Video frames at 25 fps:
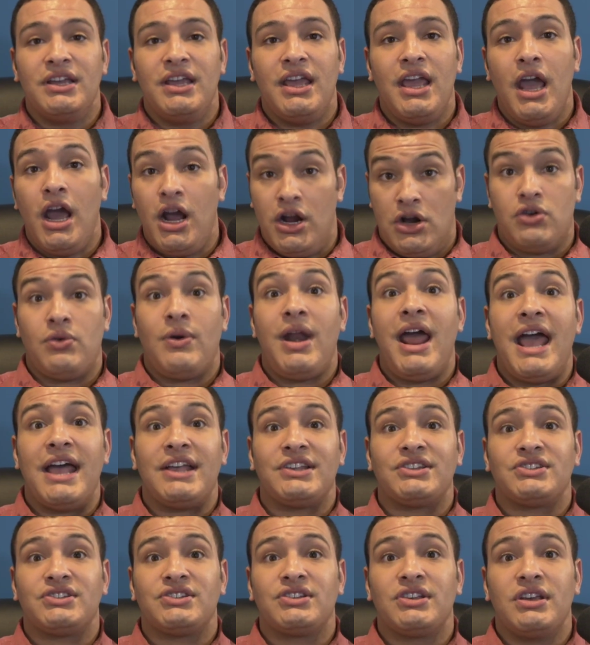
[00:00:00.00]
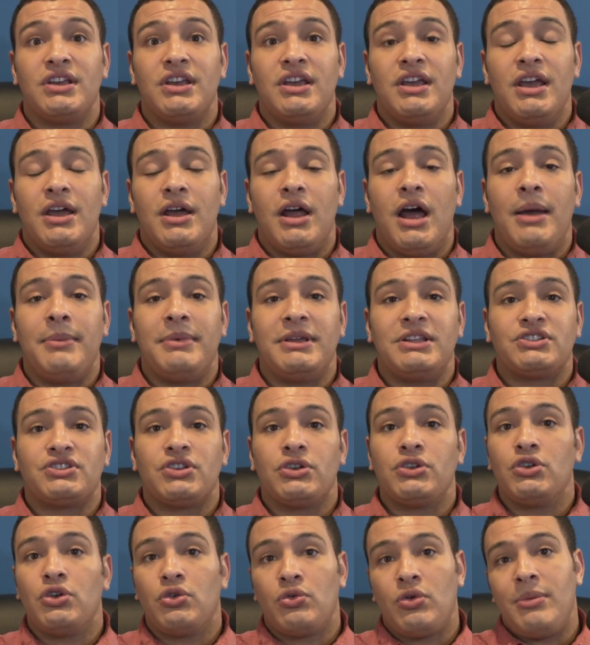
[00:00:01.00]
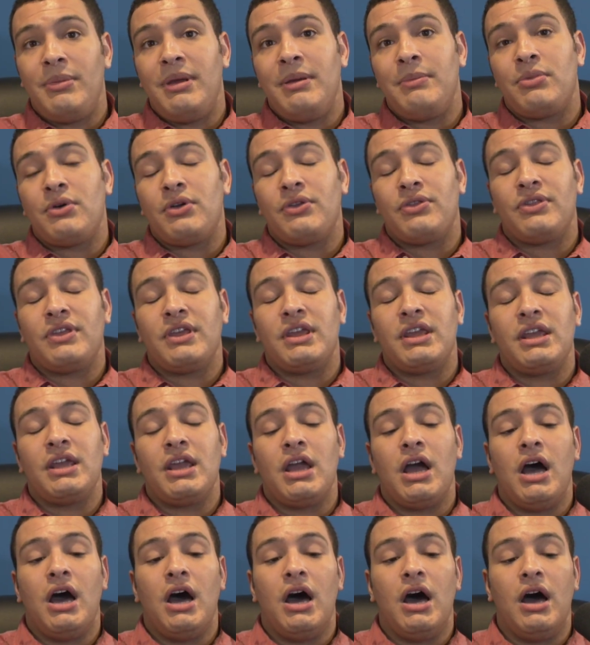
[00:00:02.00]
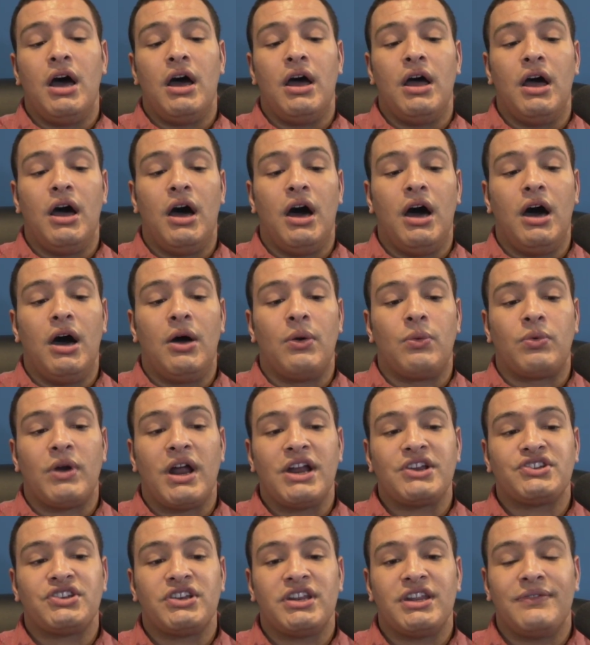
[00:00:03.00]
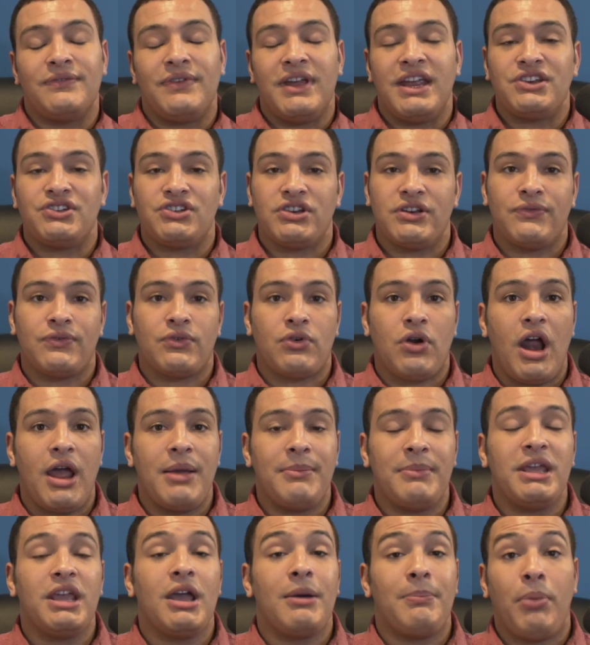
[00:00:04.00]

aggress. I mean, so you'll remember the Russian invasion of Crimea.